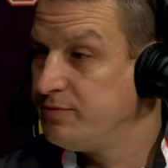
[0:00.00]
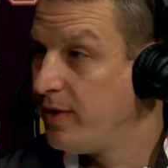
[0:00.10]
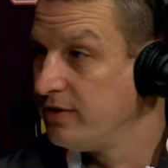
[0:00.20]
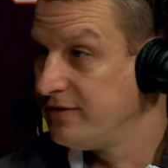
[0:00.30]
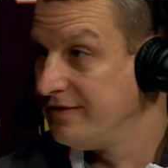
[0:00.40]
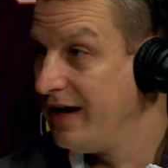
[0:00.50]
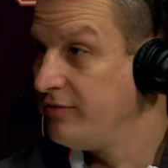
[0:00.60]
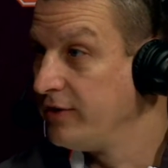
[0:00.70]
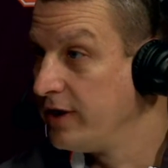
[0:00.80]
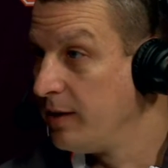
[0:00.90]
Parsley's out
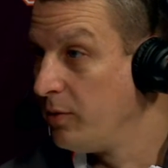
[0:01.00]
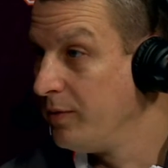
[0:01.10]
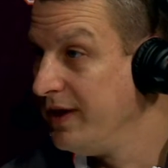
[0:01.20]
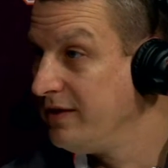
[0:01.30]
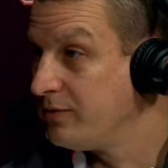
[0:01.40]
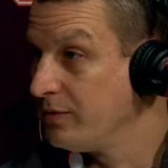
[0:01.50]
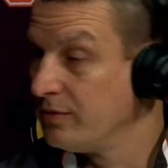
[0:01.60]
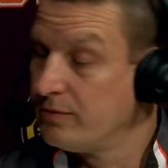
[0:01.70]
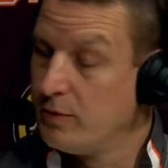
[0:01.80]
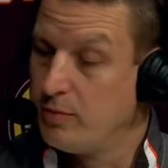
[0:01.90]
for a couple weeks. We're,
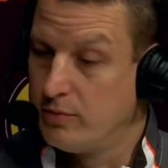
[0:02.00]
we're